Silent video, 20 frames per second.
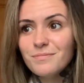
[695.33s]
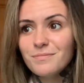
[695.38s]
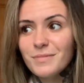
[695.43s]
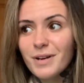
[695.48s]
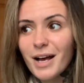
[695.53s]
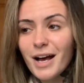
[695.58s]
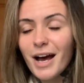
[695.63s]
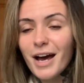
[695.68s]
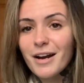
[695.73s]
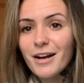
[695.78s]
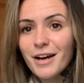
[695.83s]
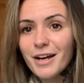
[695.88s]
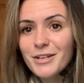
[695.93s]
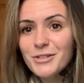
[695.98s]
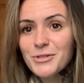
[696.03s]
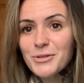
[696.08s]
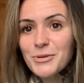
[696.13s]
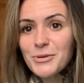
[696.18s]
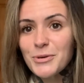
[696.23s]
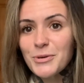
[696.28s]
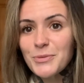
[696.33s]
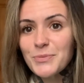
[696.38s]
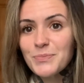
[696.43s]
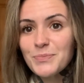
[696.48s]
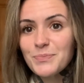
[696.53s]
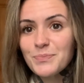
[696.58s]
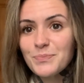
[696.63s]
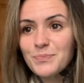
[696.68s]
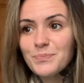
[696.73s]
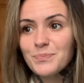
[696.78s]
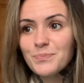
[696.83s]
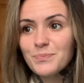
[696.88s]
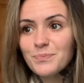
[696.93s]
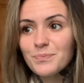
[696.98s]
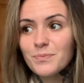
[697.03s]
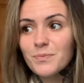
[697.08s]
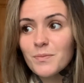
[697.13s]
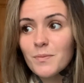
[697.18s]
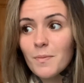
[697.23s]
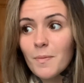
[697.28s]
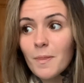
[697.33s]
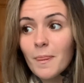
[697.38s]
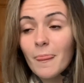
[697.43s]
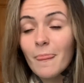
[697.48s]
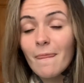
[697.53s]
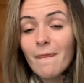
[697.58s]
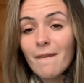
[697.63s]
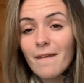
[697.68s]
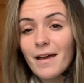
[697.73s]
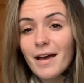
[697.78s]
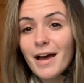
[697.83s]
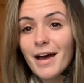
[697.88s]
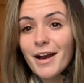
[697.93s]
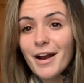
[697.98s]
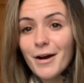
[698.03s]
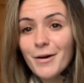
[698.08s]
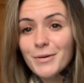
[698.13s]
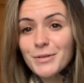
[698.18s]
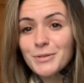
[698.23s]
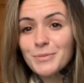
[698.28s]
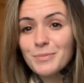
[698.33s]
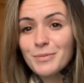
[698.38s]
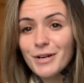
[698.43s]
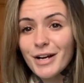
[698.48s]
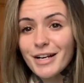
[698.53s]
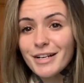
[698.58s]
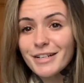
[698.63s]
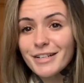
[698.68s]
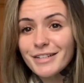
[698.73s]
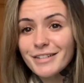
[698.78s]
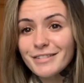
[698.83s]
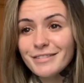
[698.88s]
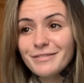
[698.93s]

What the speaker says: out of high school, and I was pregnant."